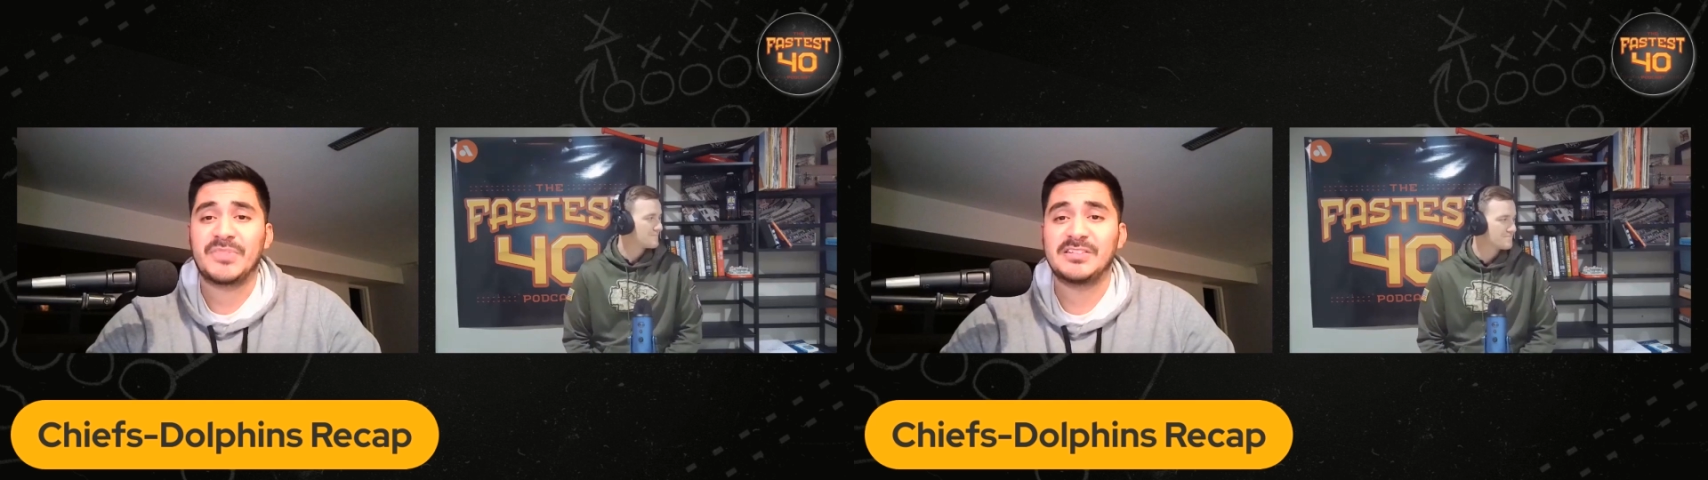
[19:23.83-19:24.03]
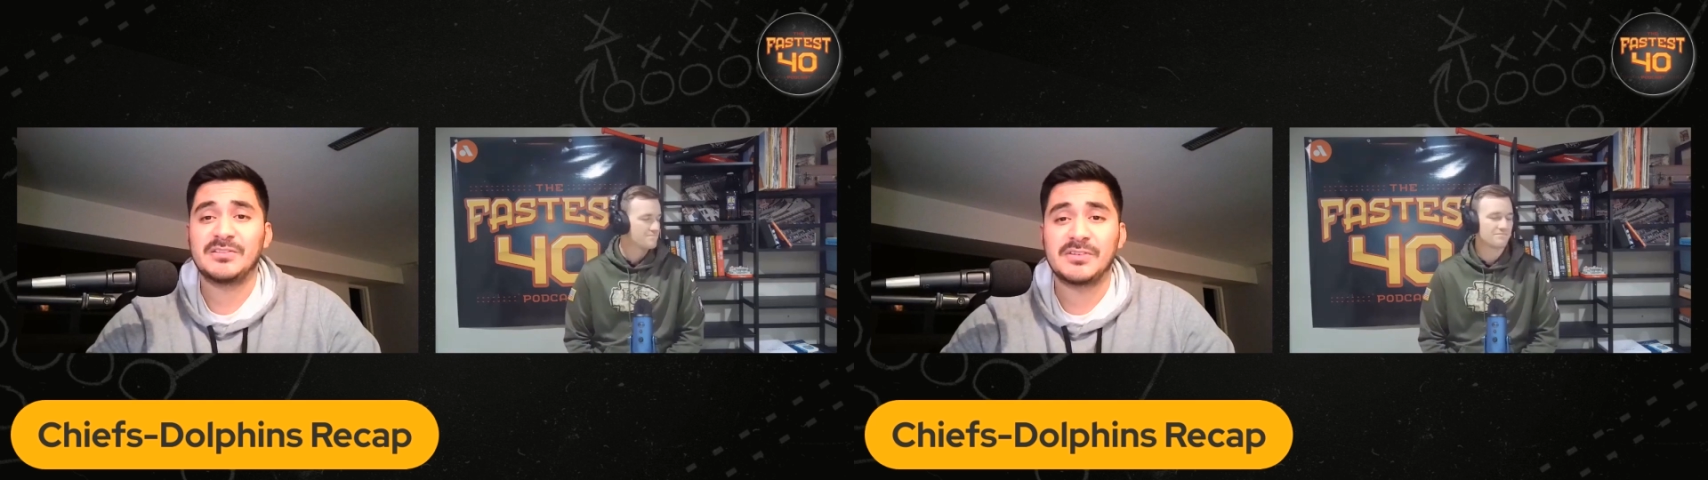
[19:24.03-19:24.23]

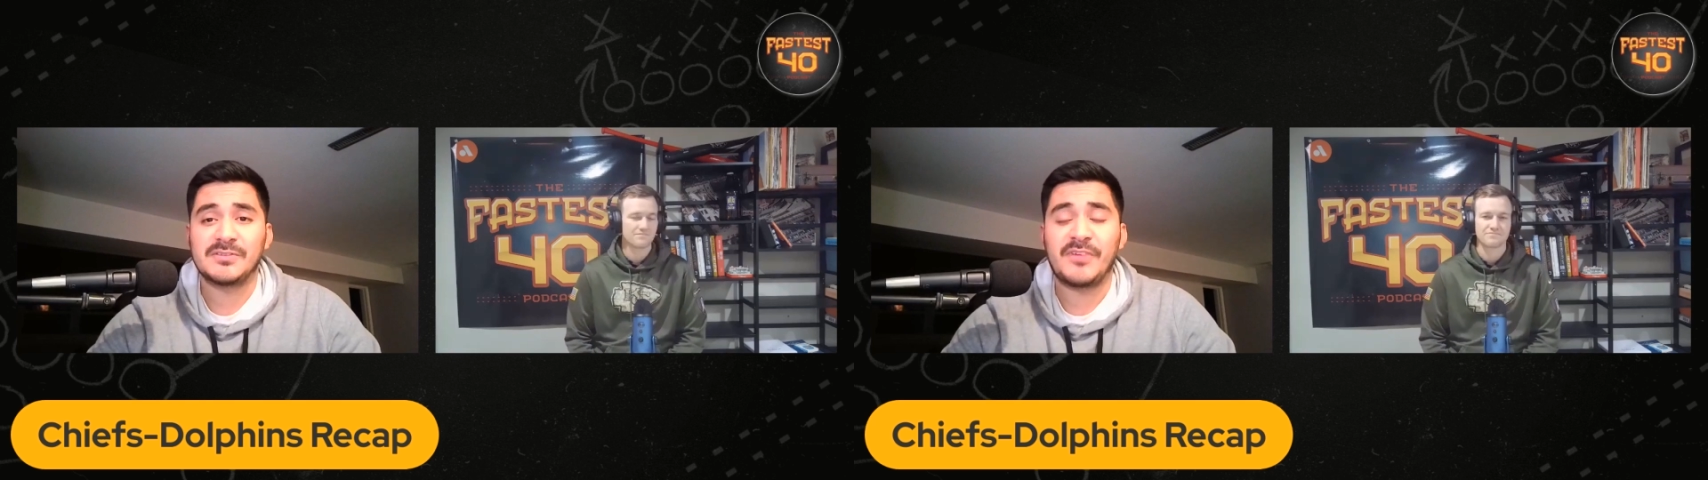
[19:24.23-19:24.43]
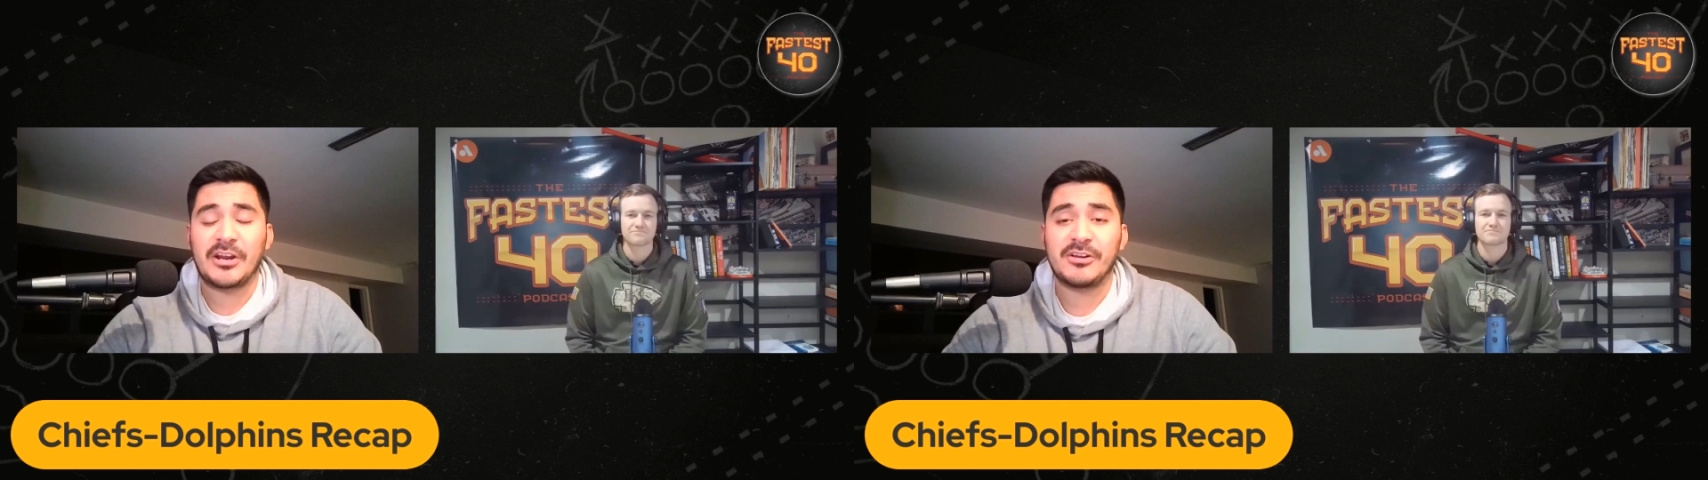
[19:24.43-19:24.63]
this was
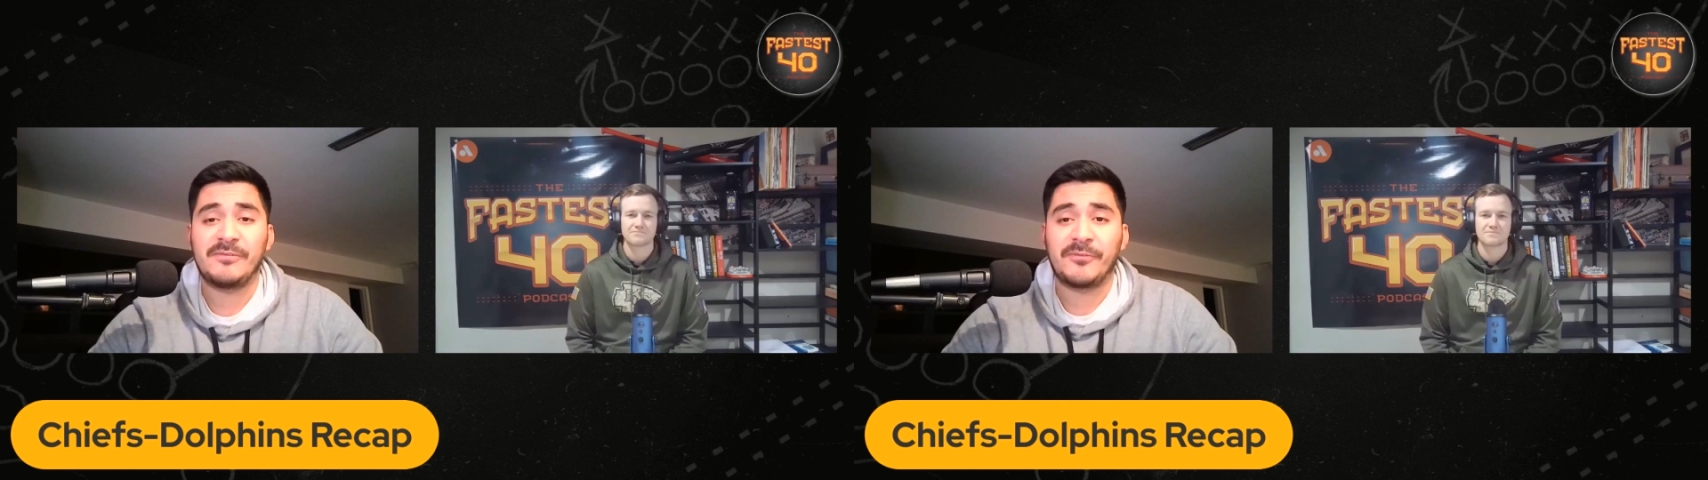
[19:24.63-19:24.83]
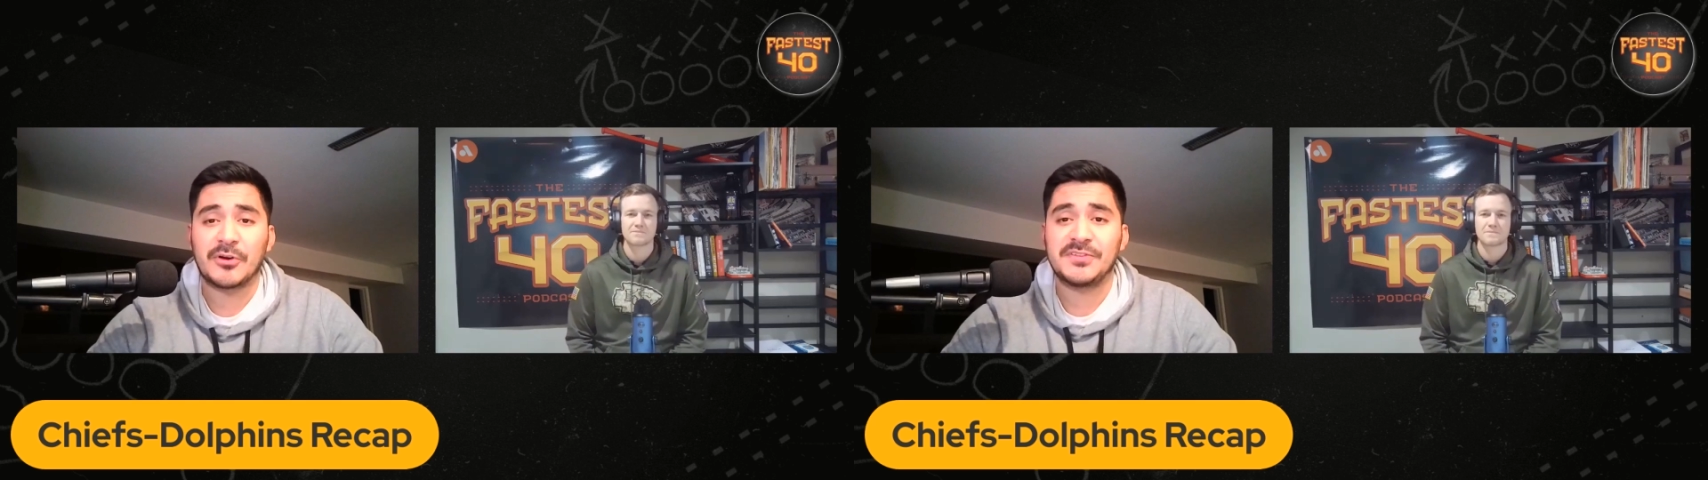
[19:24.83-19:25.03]
his
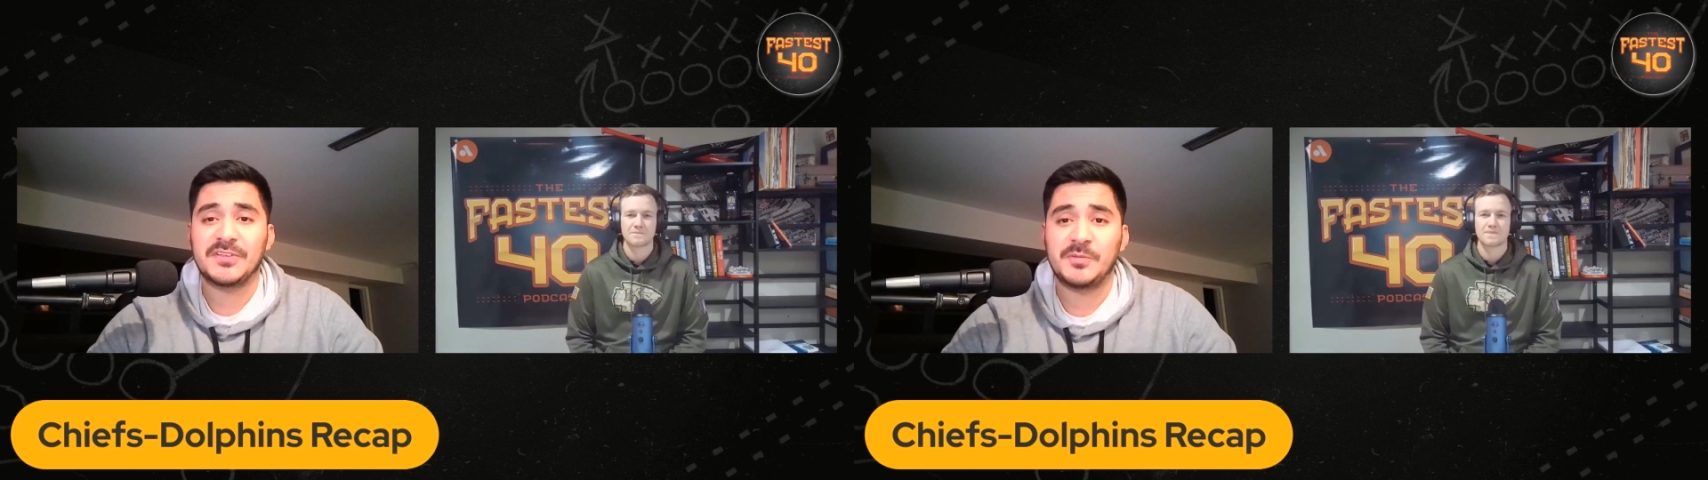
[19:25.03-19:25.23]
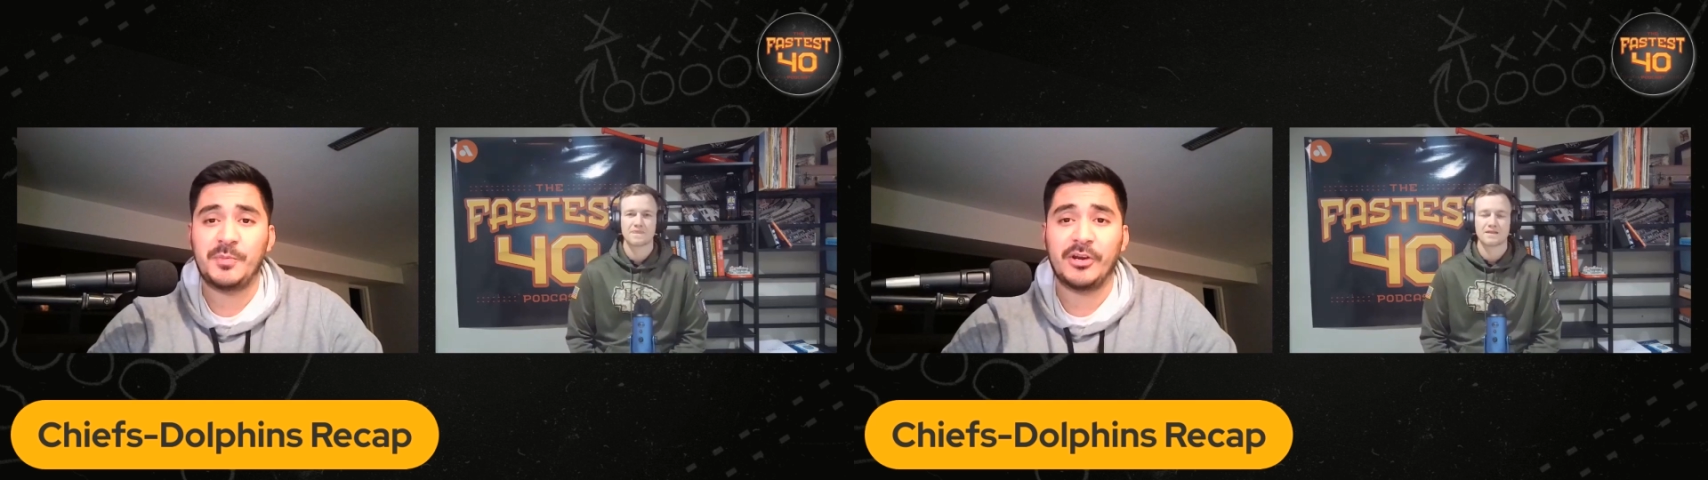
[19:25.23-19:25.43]
very first
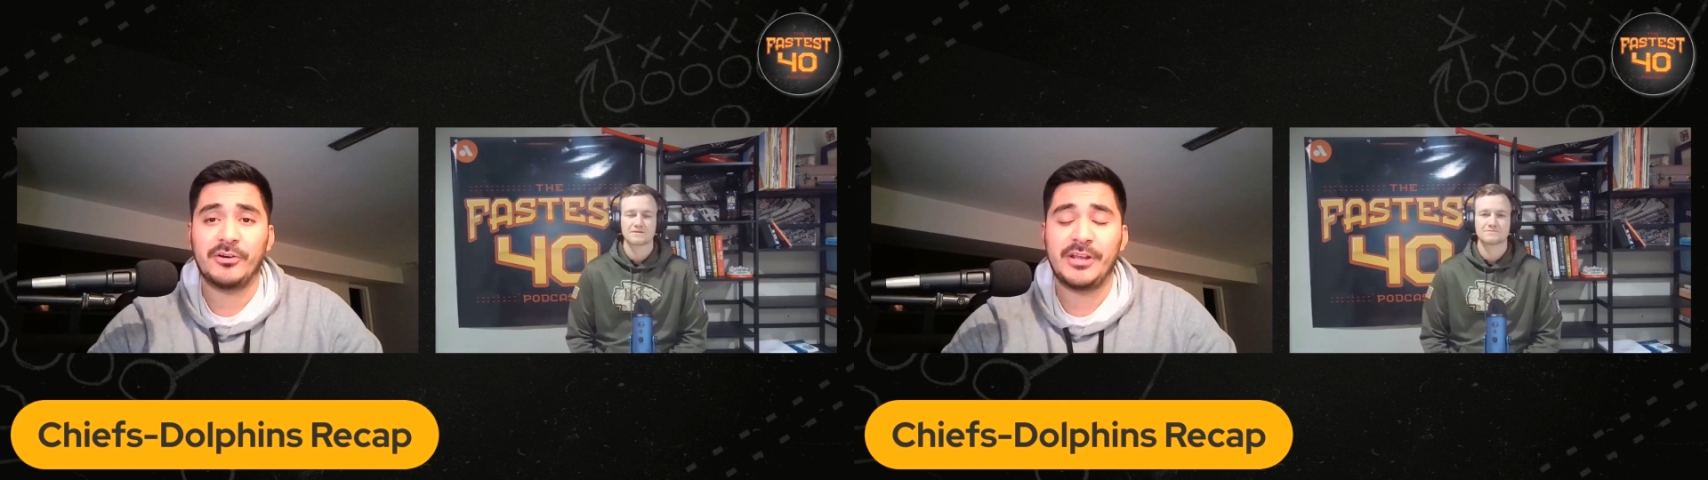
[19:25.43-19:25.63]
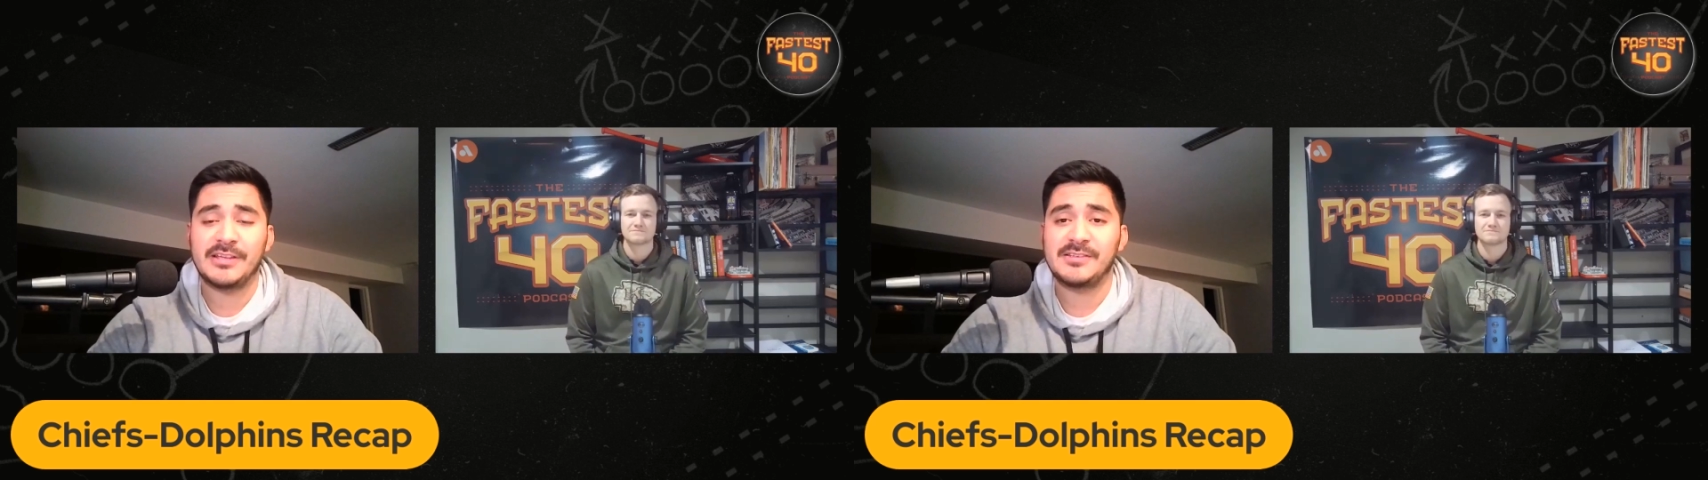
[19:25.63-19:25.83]

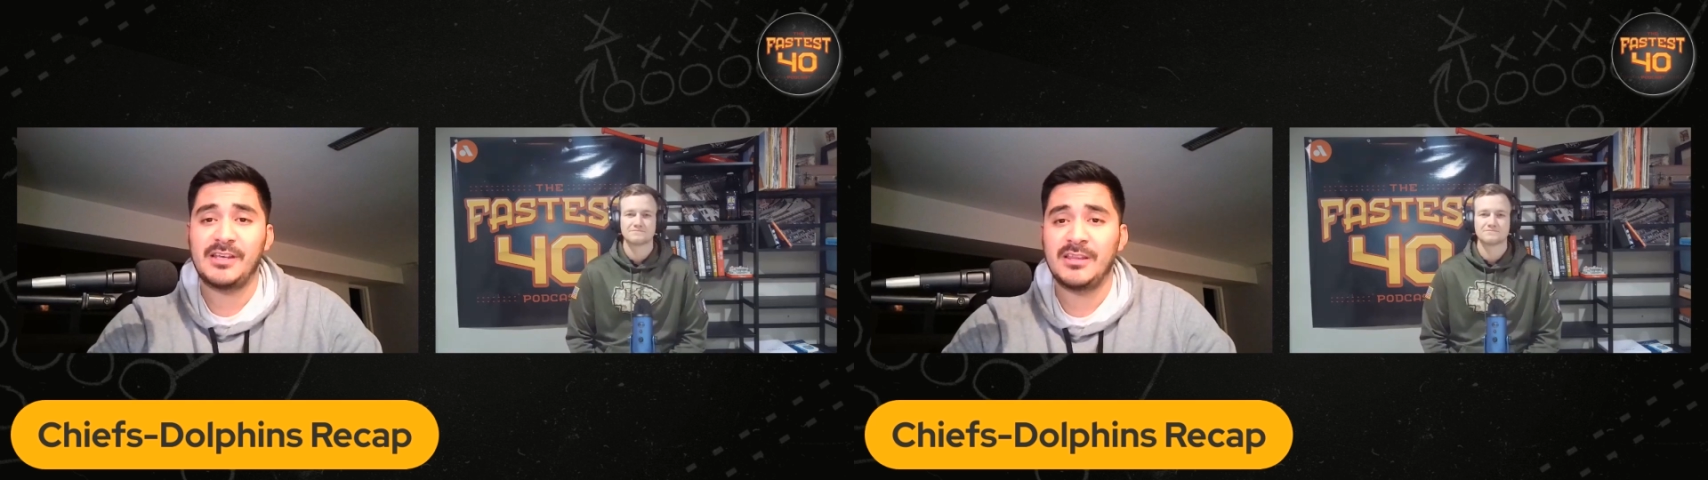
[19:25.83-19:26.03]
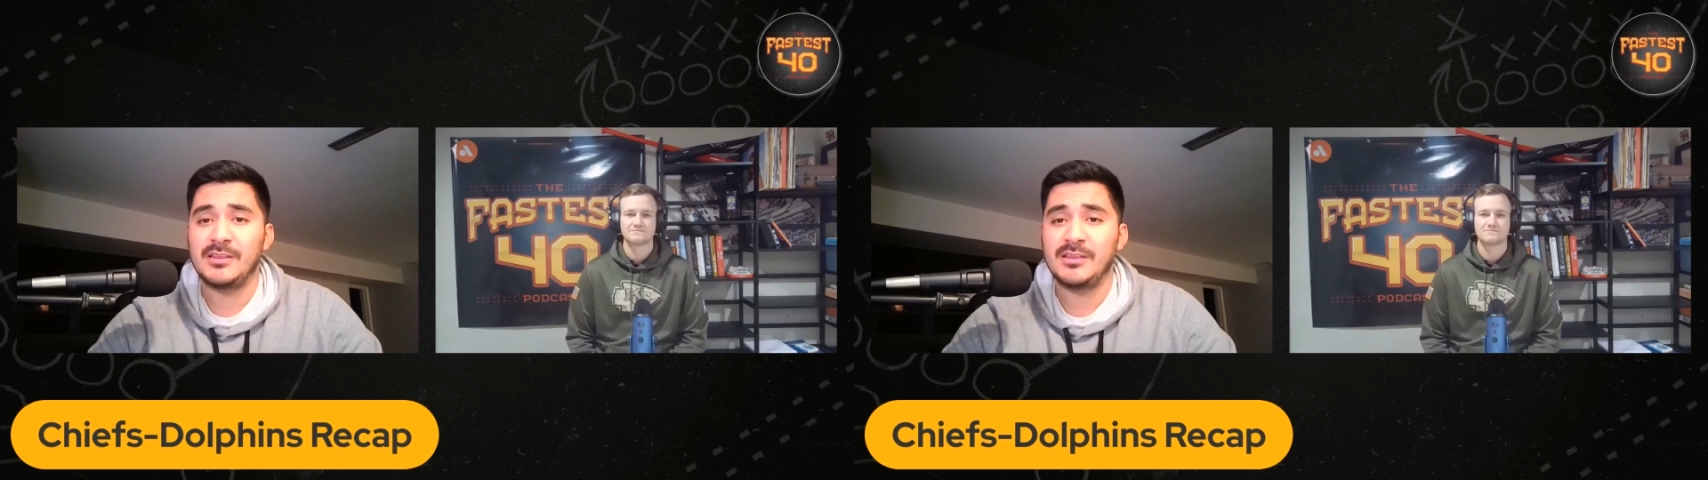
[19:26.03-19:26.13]
experience